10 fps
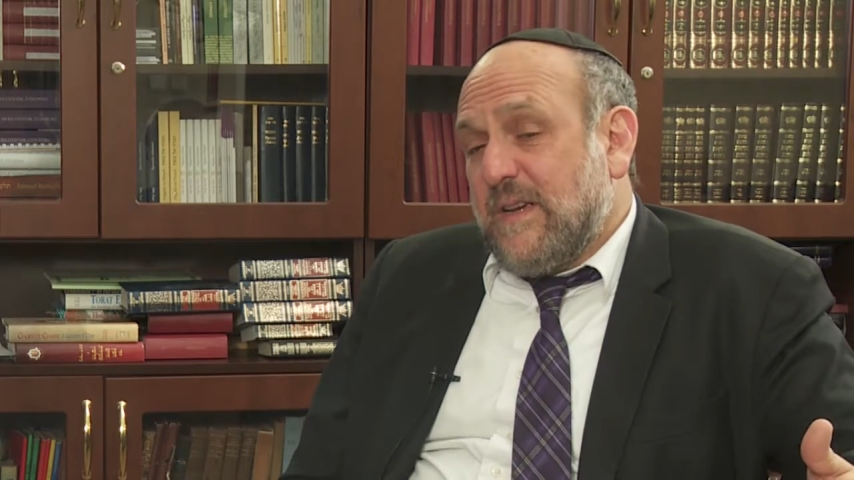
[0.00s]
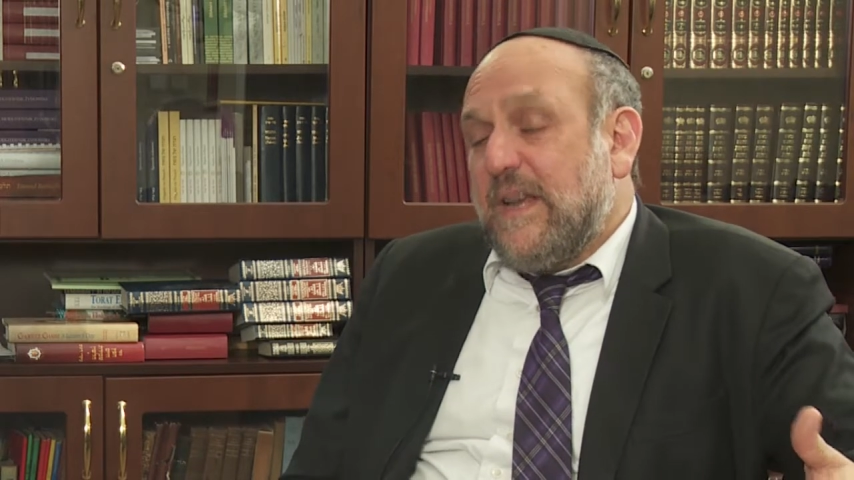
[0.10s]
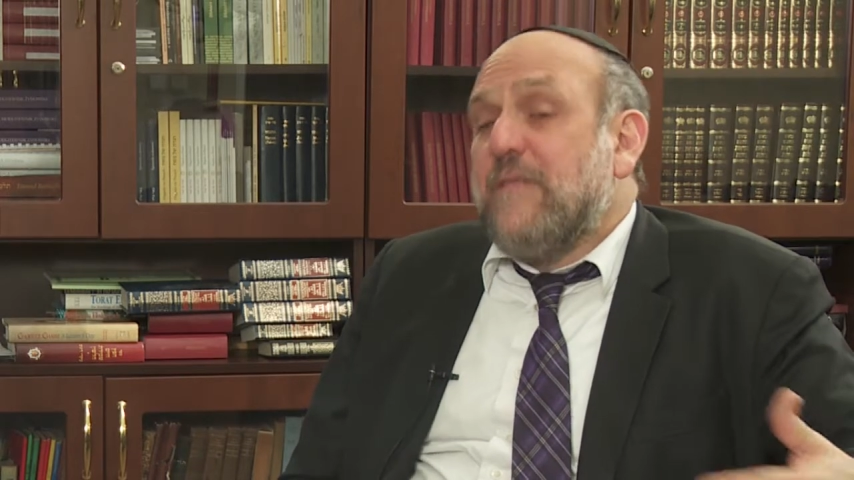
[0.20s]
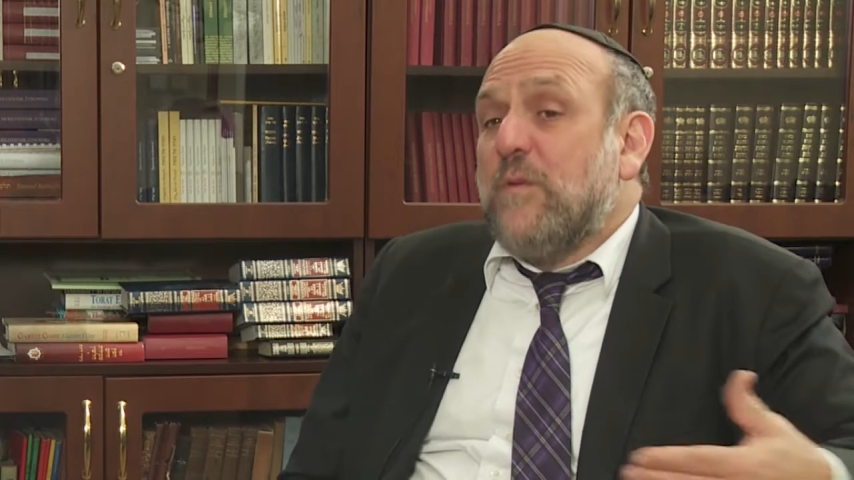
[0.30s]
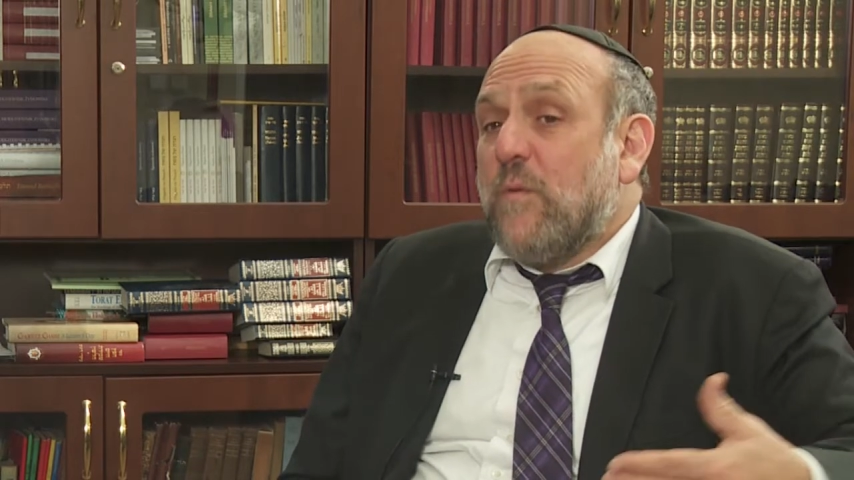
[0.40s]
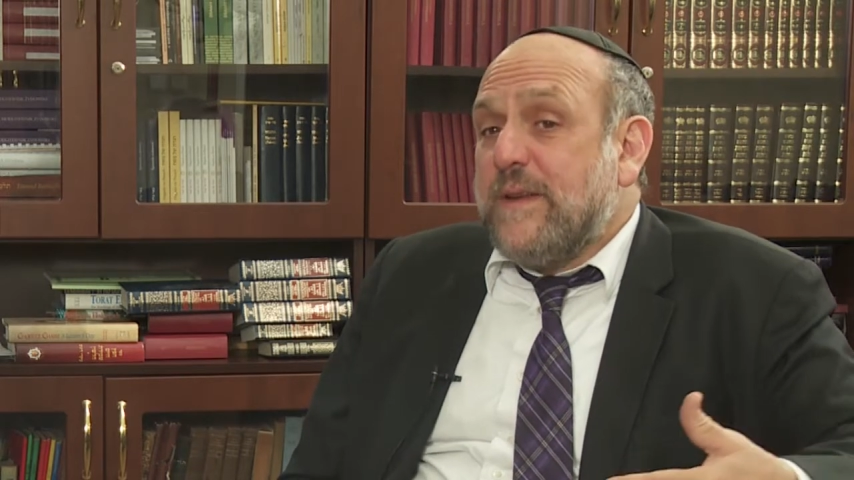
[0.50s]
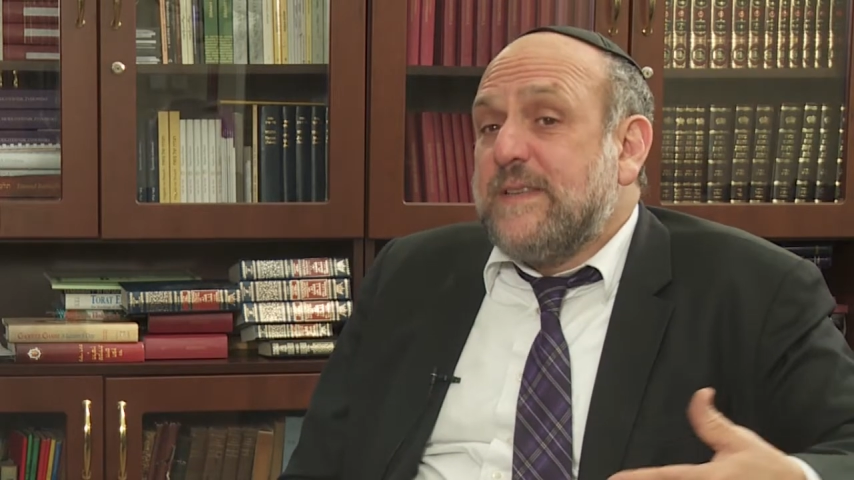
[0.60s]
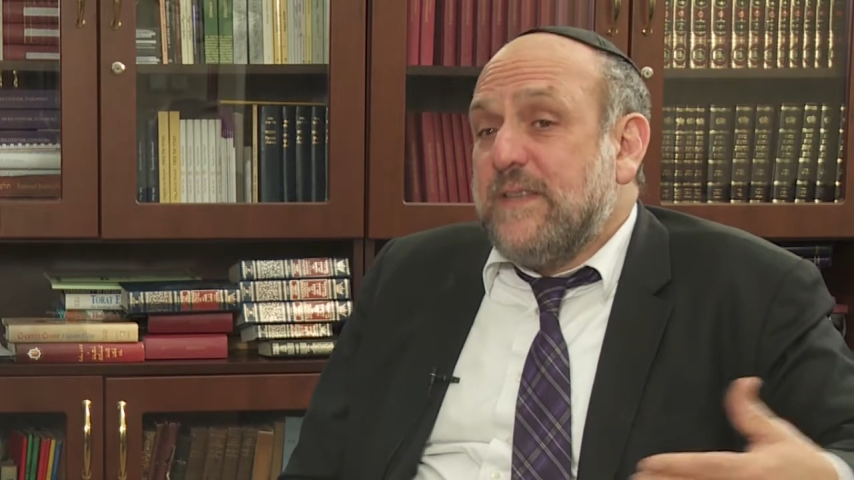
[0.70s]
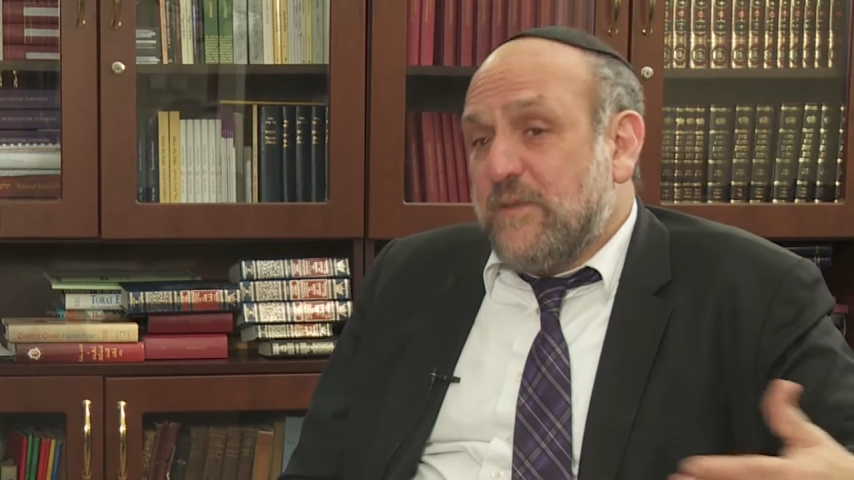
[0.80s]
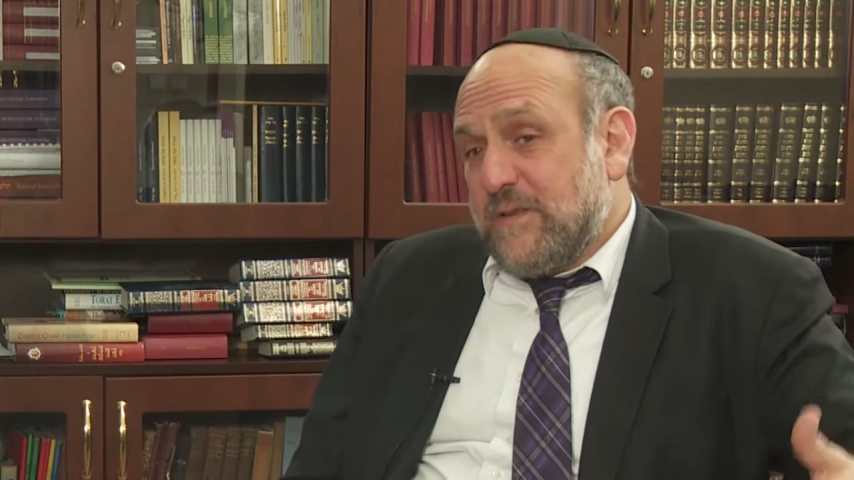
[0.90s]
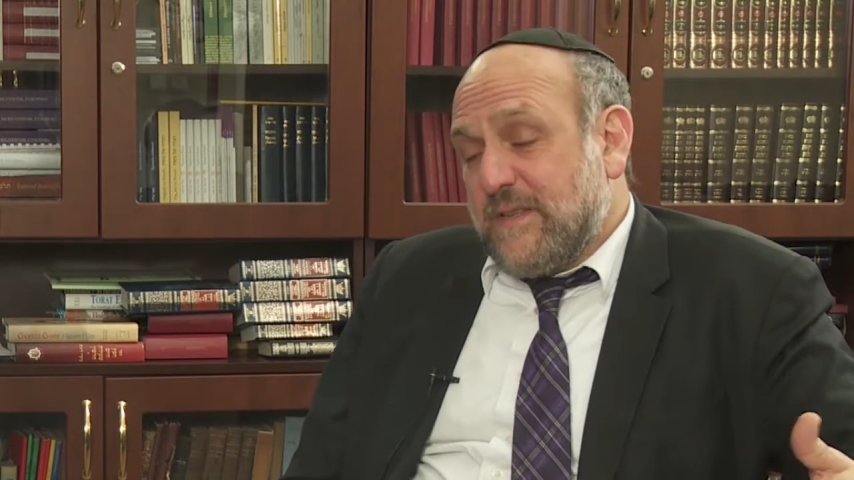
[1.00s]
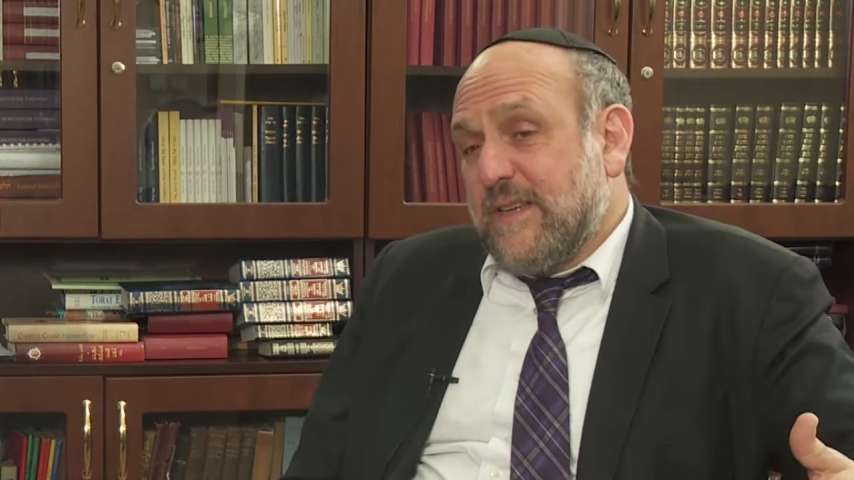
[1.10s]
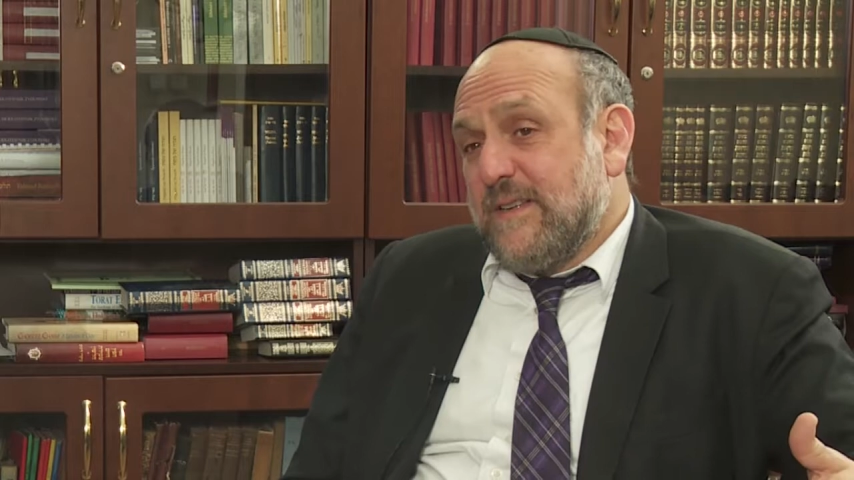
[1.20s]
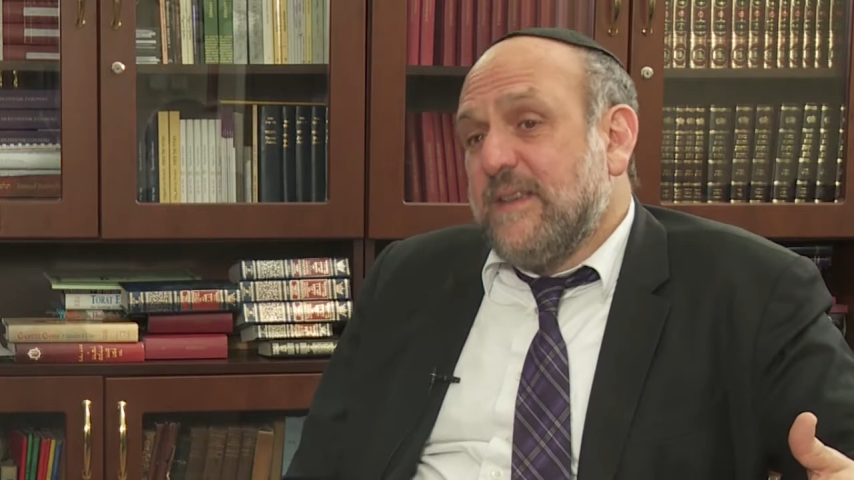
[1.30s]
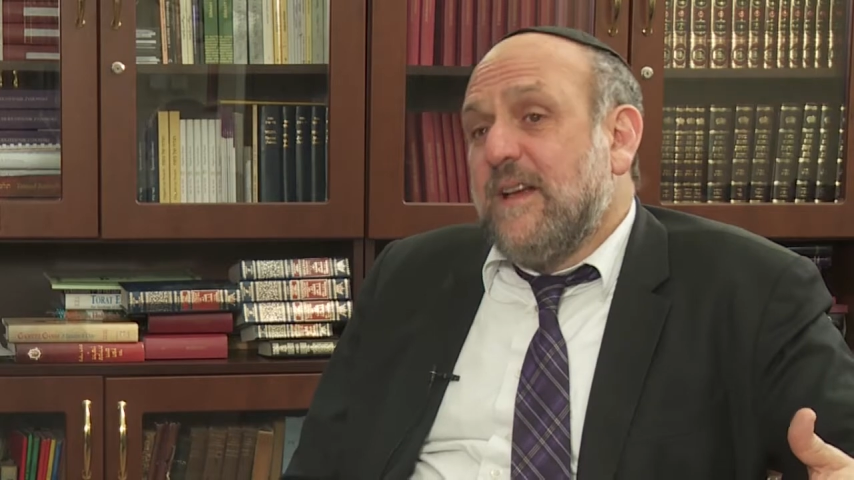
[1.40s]
And if you want to see those
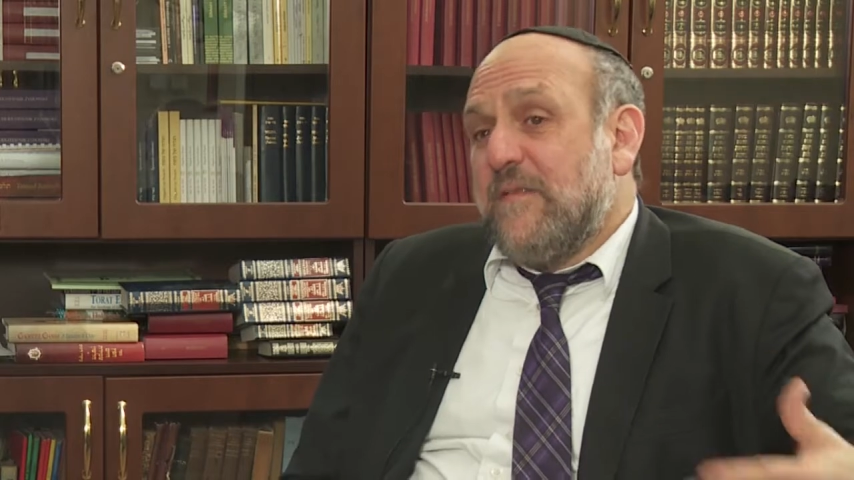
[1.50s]
things,